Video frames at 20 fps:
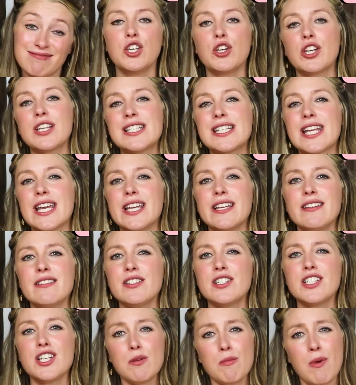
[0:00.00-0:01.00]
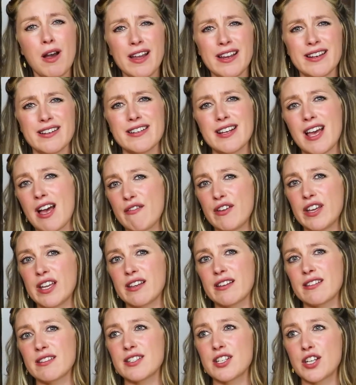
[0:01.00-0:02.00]
You can say, do you mind
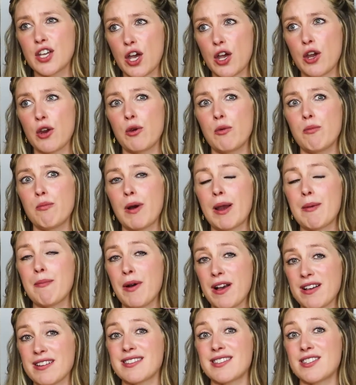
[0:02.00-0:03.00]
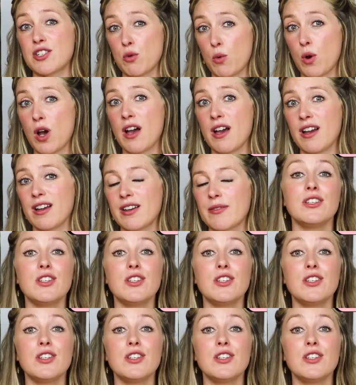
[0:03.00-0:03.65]
having to go by bus to work?